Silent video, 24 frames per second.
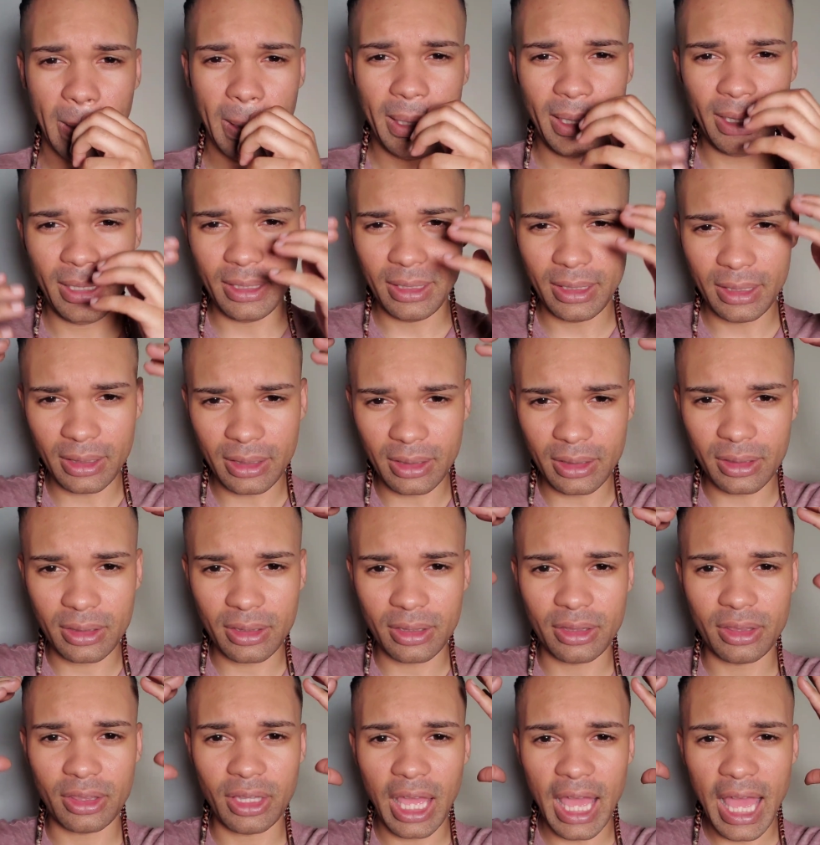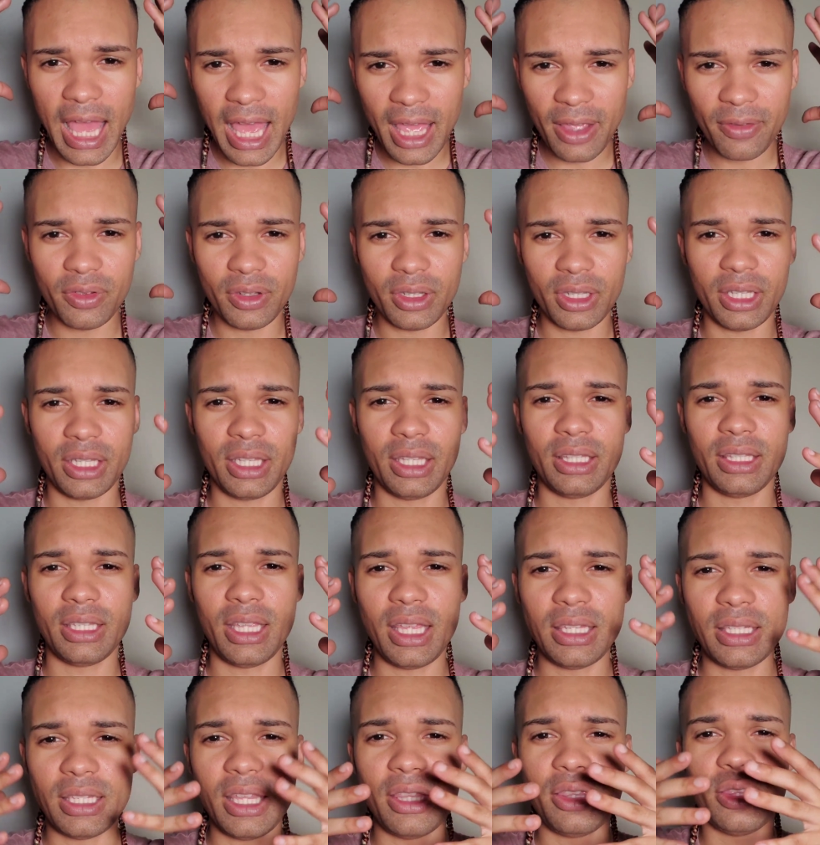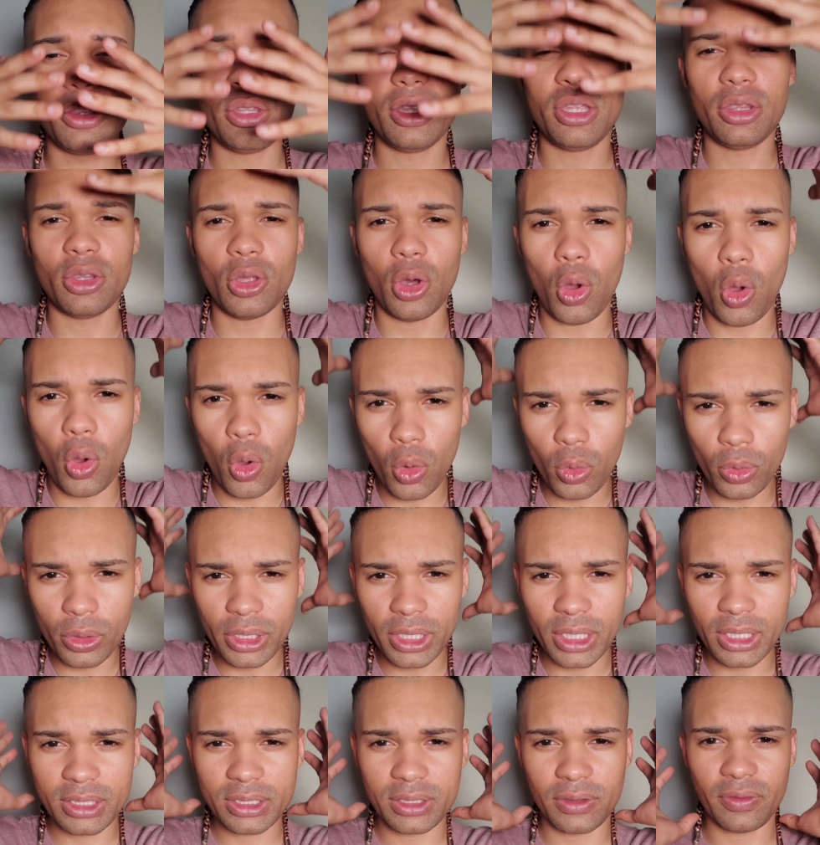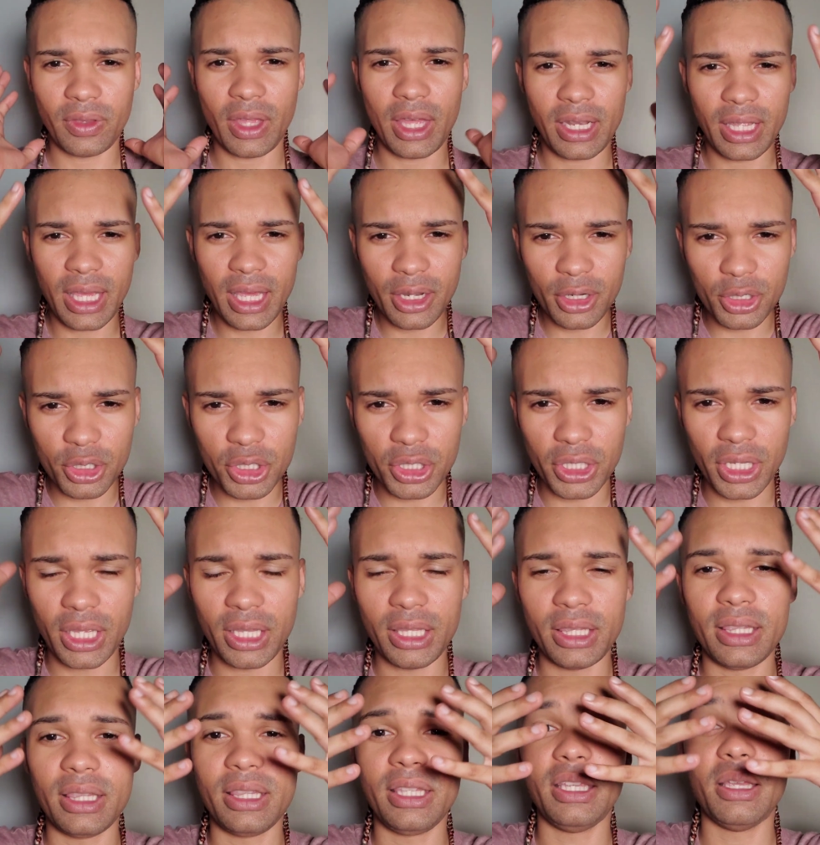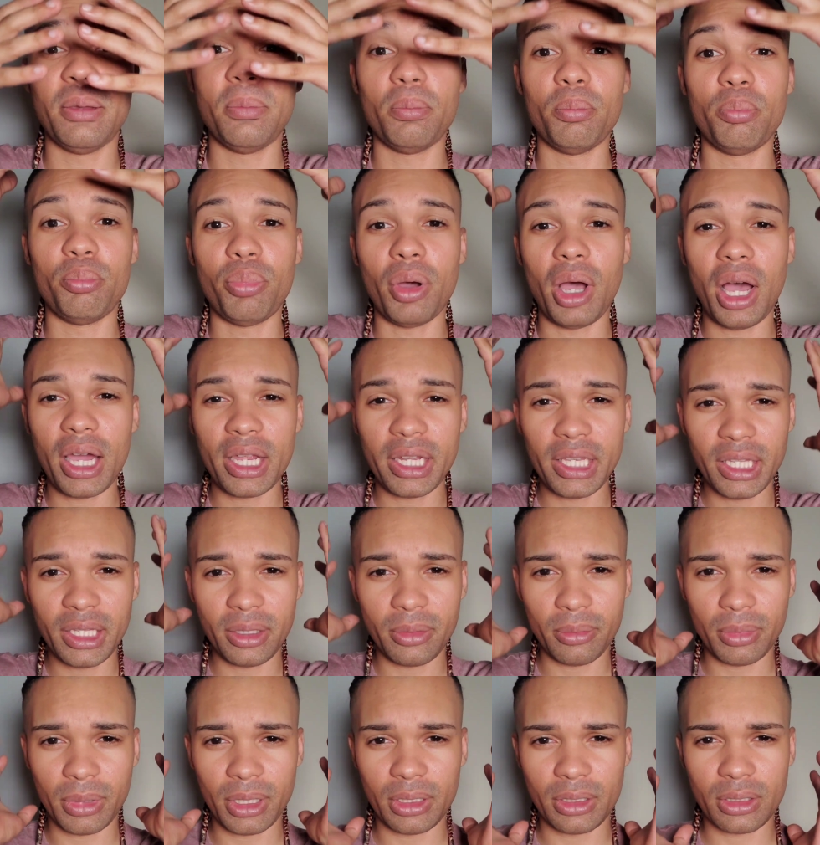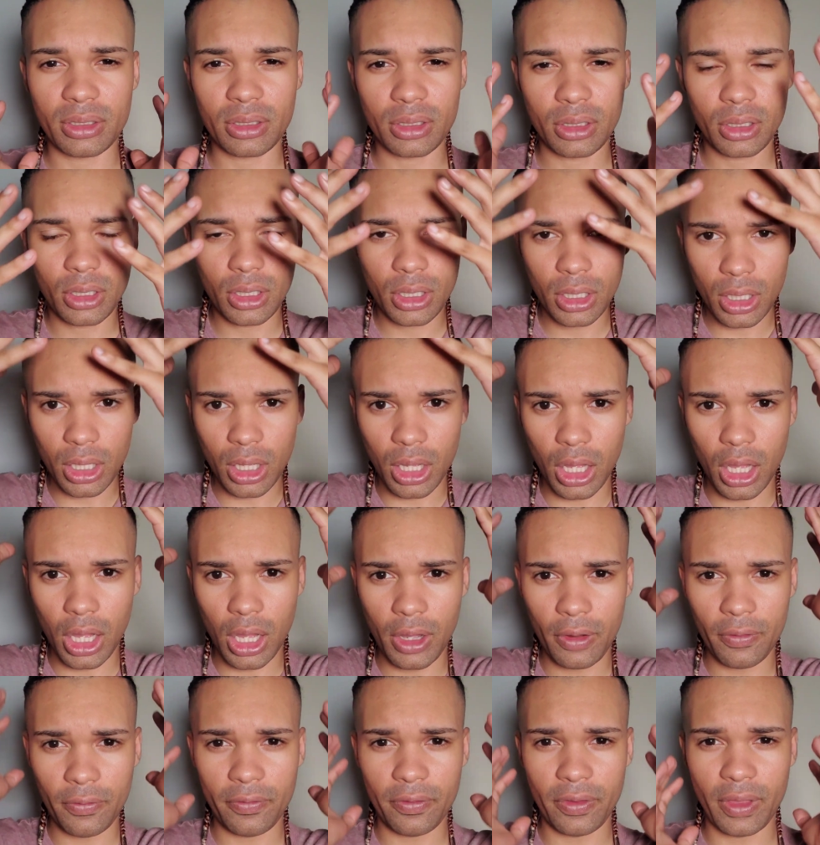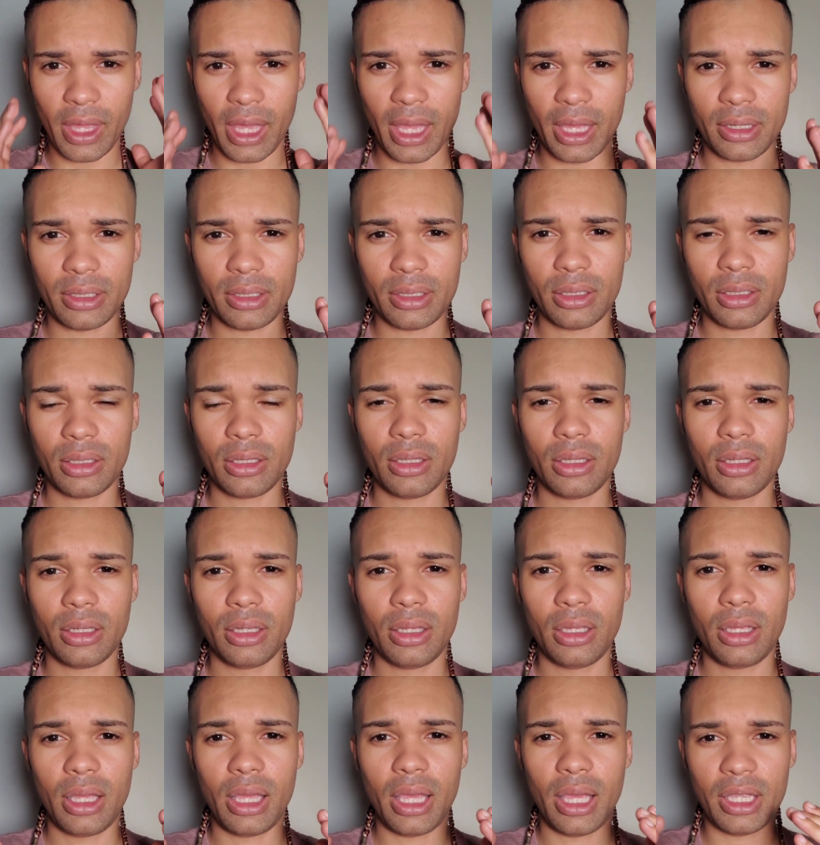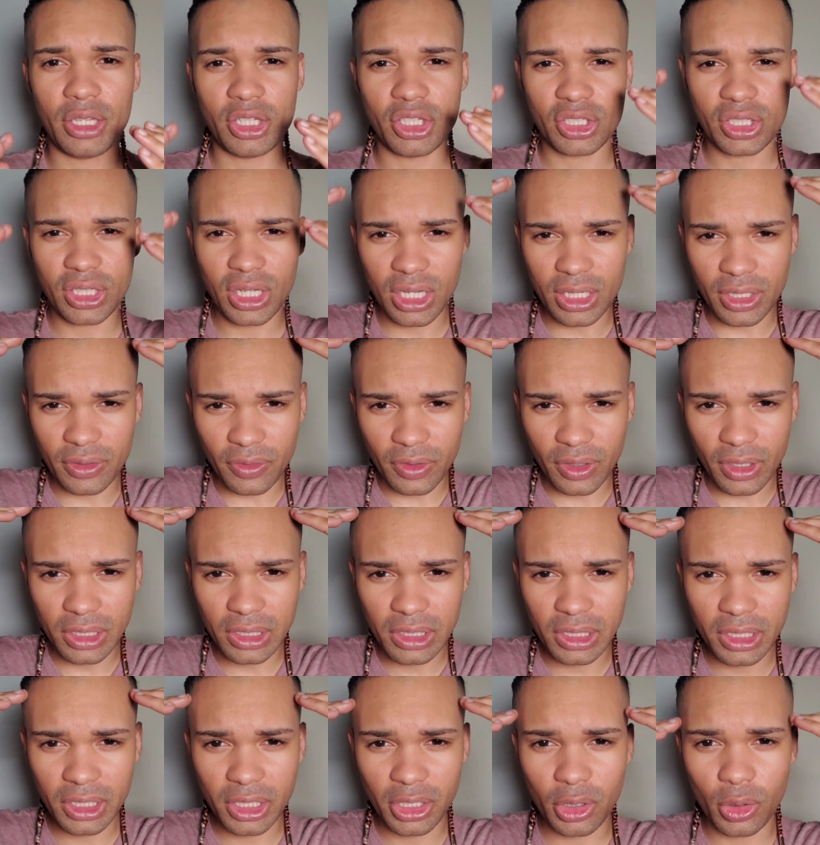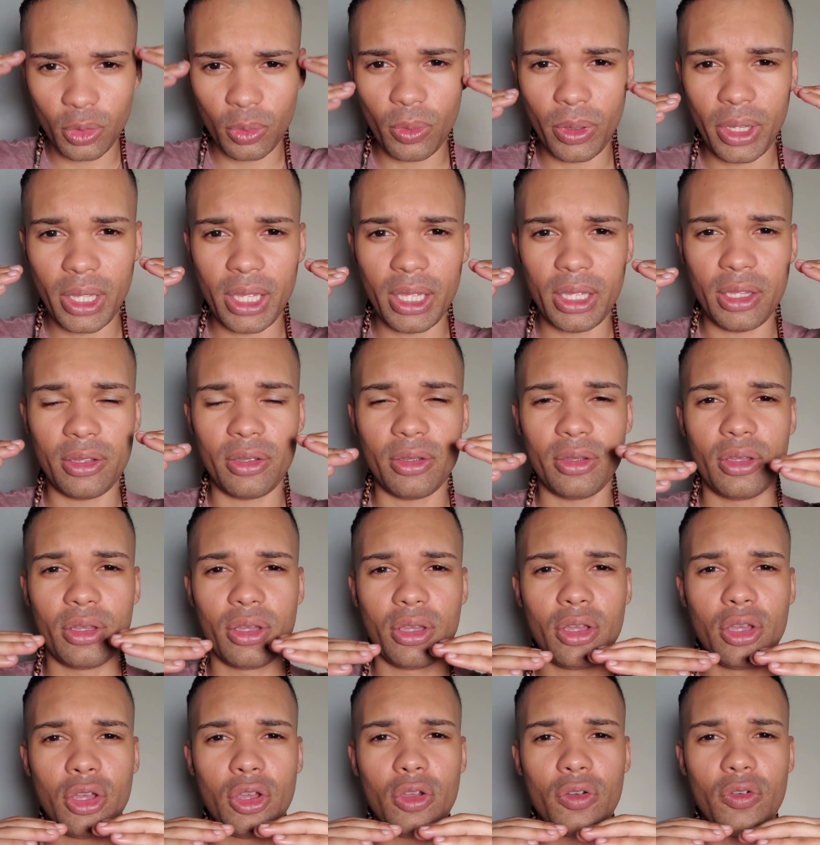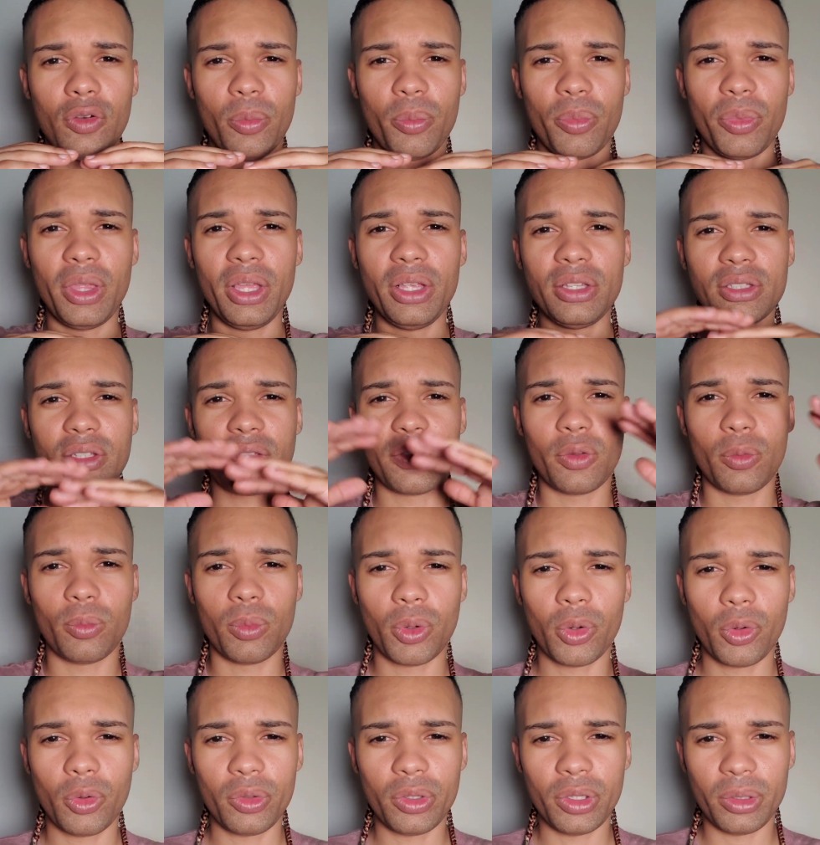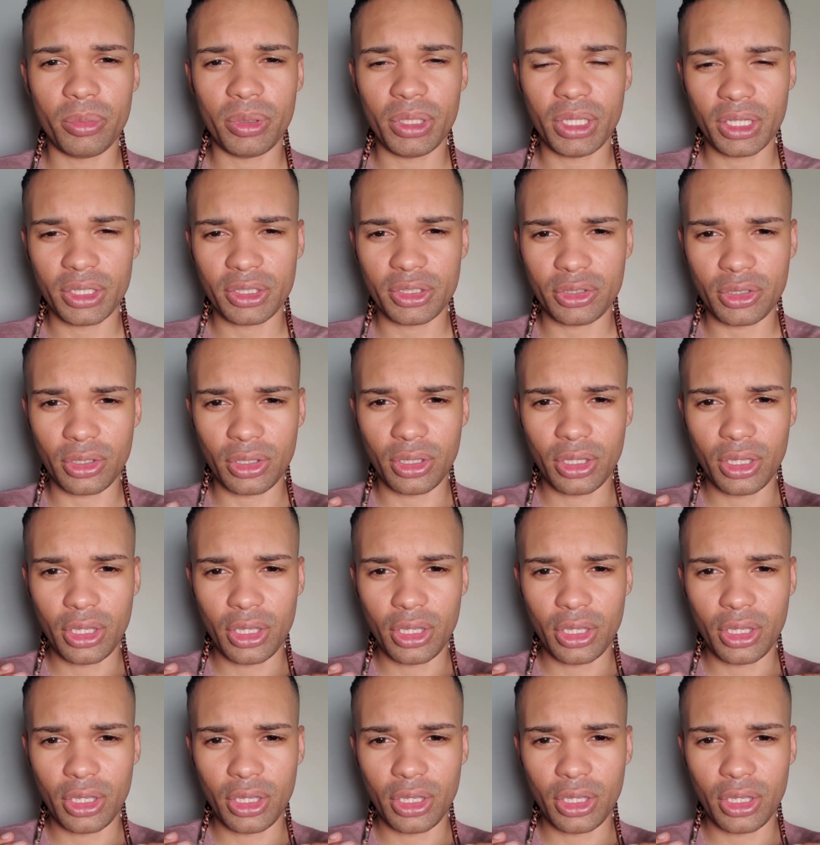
in the heavenly, in the holiness of that energy, in the embodiment of that. And just kind of clear away from things of the worldly, because